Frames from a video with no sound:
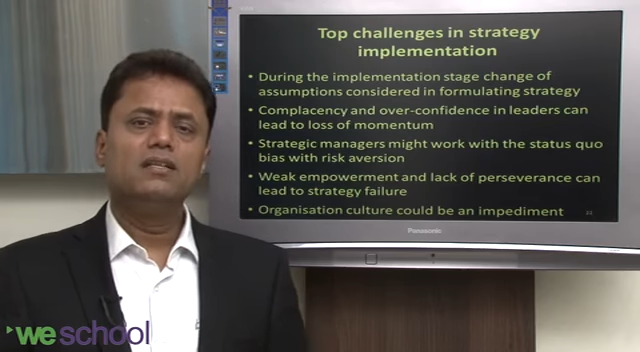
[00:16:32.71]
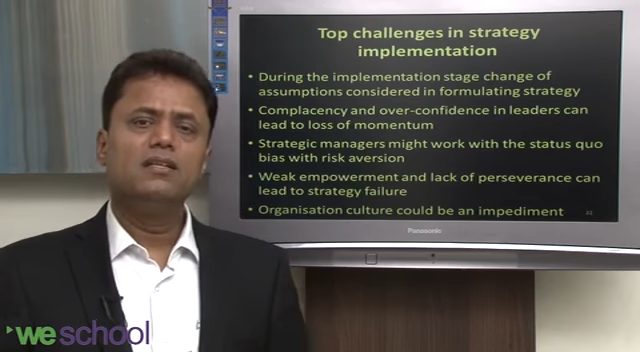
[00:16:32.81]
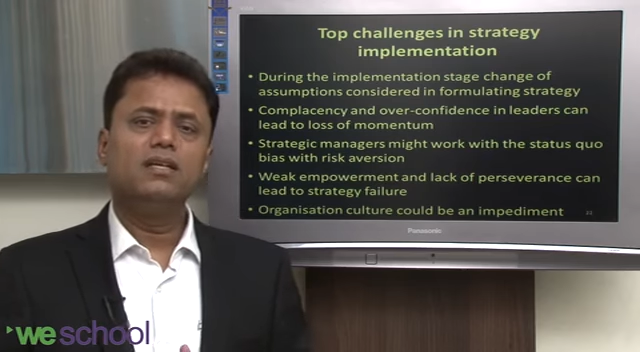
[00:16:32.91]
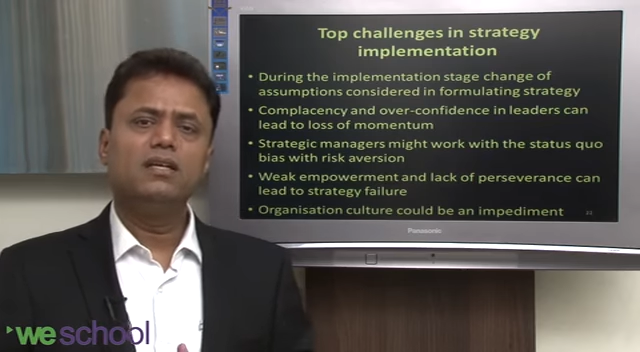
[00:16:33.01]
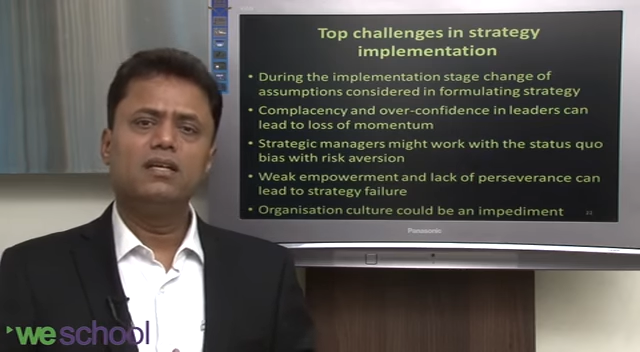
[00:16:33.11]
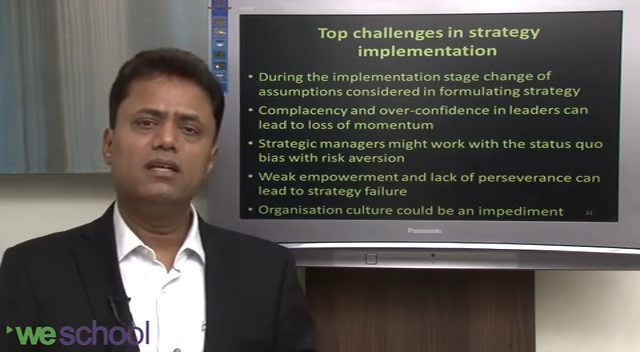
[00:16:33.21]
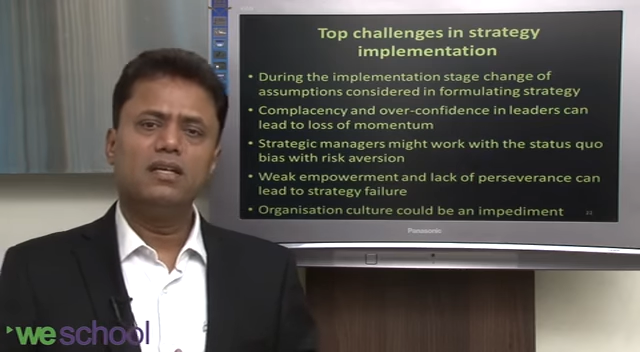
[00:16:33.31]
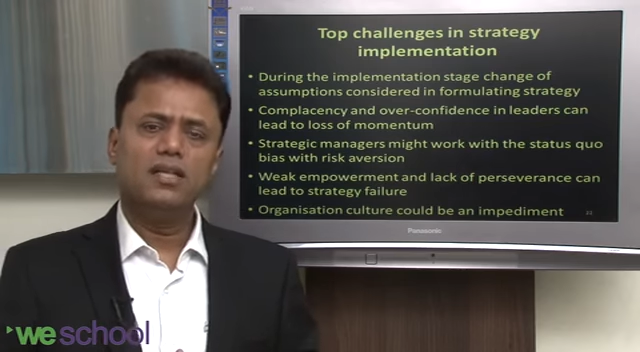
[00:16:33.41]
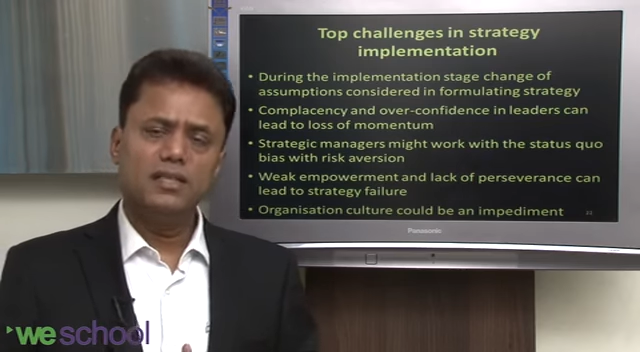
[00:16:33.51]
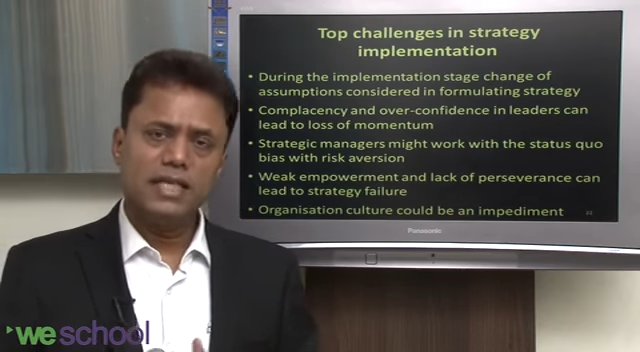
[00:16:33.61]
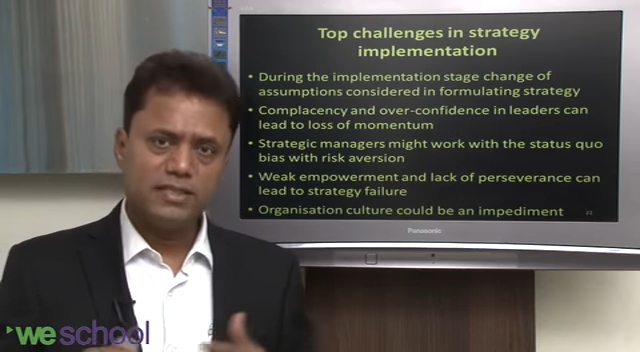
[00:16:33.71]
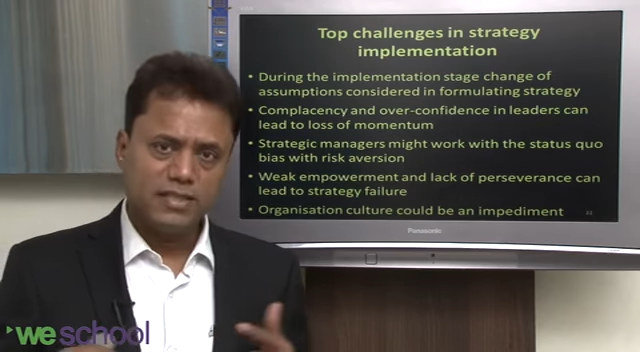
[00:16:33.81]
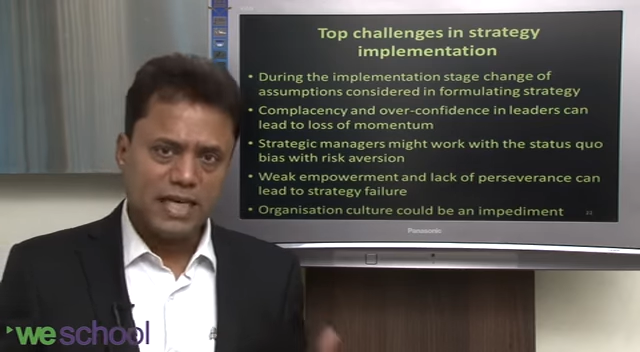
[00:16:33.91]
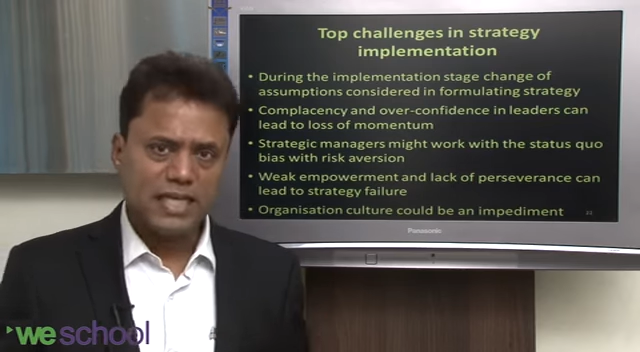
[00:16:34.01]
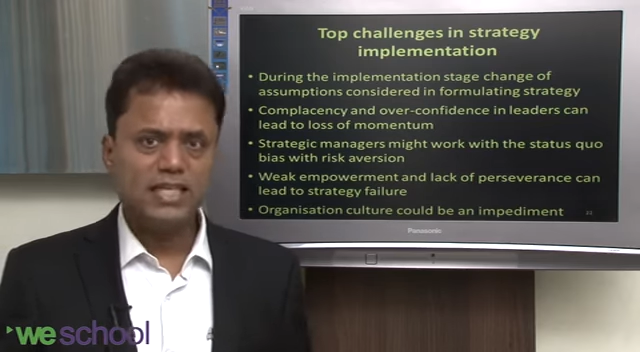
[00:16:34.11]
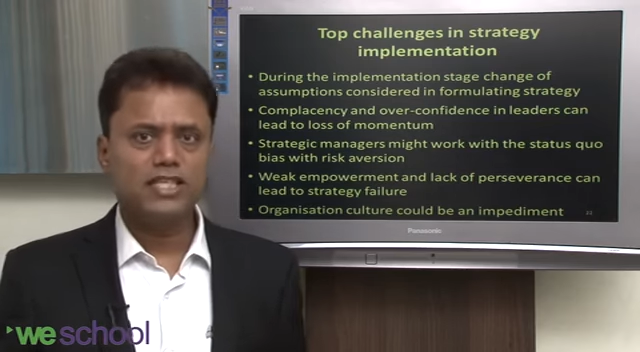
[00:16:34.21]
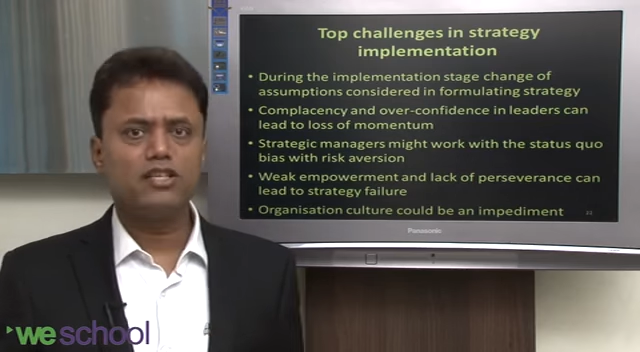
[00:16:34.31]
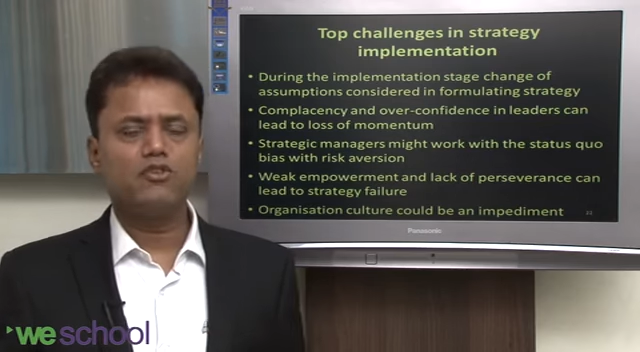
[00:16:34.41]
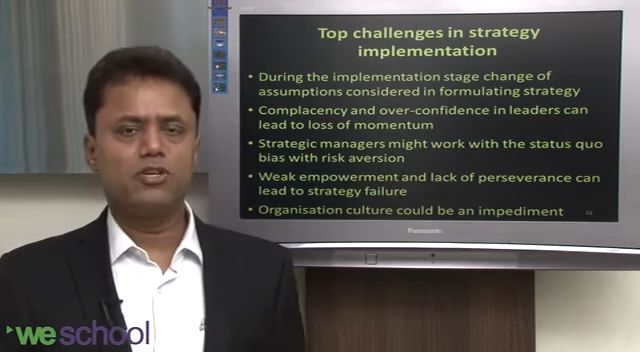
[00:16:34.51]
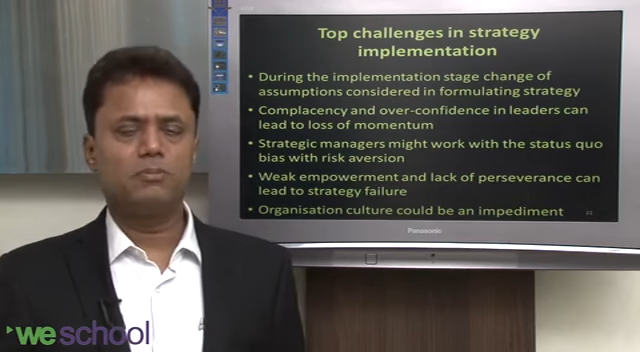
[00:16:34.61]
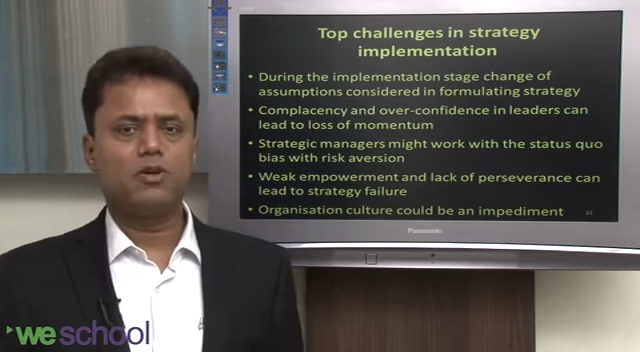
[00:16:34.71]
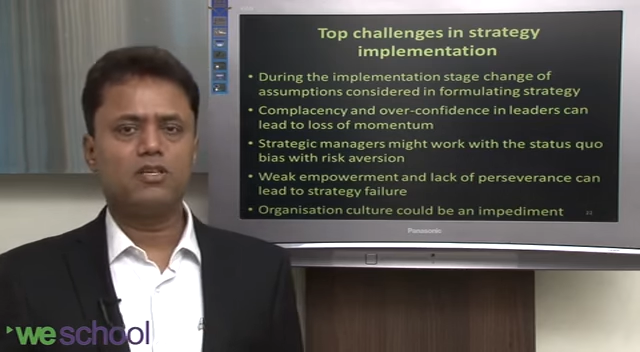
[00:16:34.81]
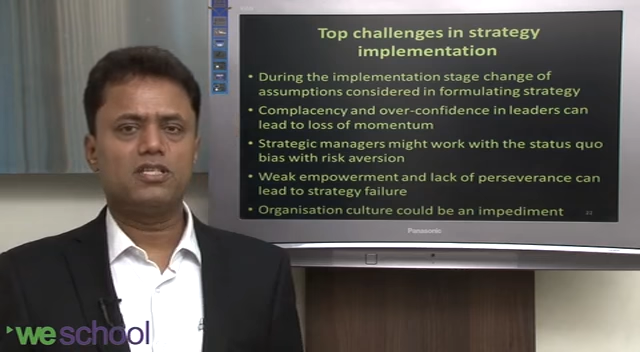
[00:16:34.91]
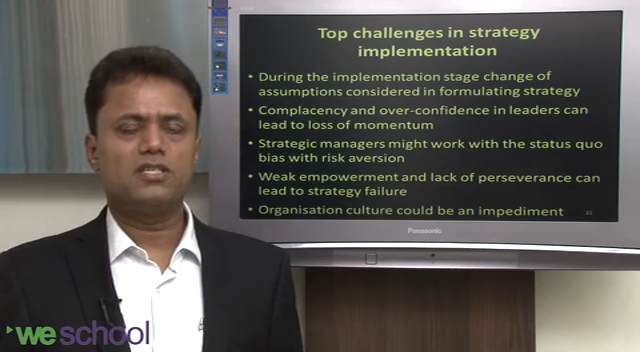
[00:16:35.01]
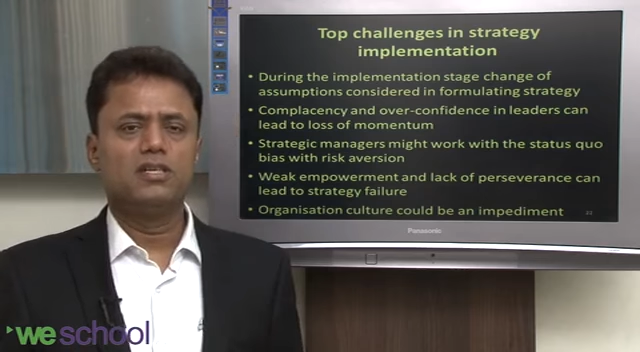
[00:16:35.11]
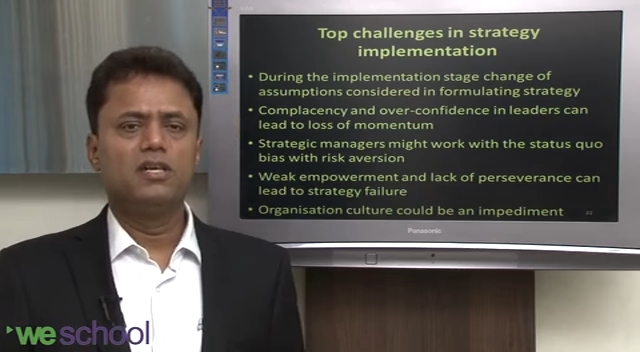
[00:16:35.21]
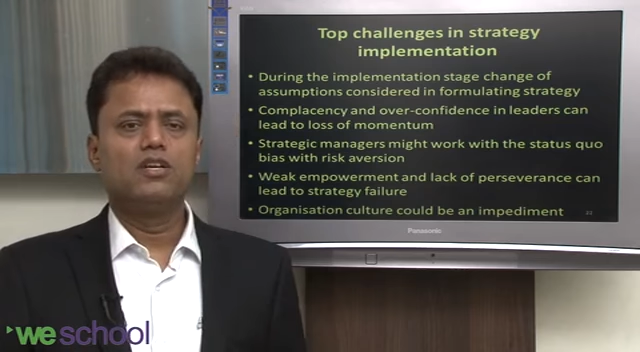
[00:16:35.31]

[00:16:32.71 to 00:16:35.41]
the strategy execution process.